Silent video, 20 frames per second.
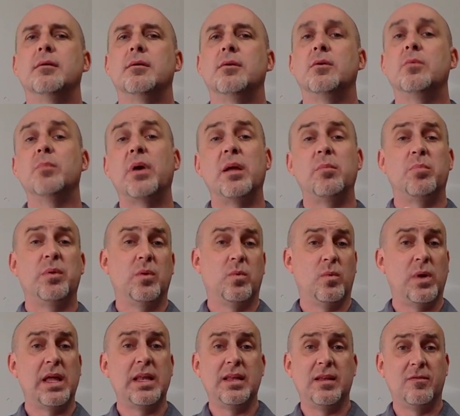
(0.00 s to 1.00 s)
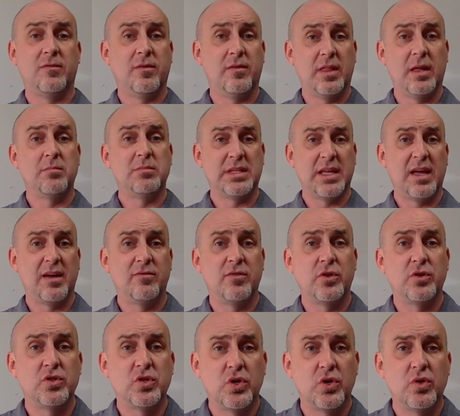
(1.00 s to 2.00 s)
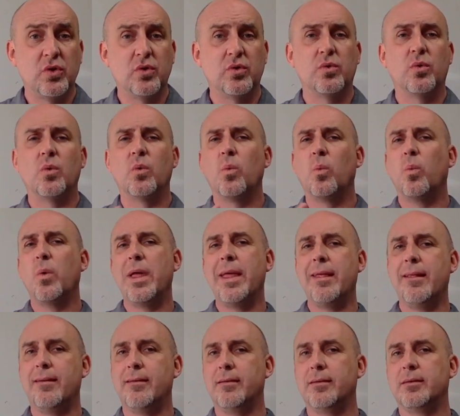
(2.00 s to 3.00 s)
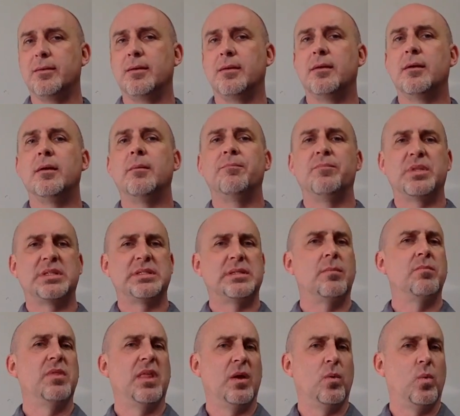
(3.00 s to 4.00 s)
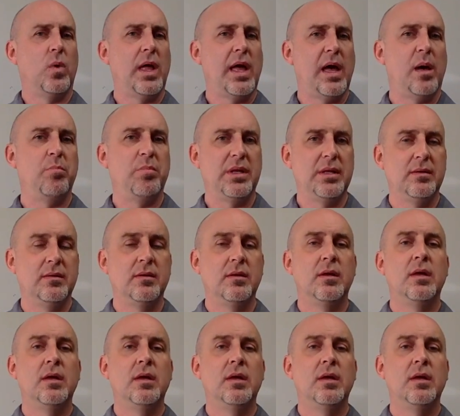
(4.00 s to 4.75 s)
you might be ready for them to have their turn, or when something will happen.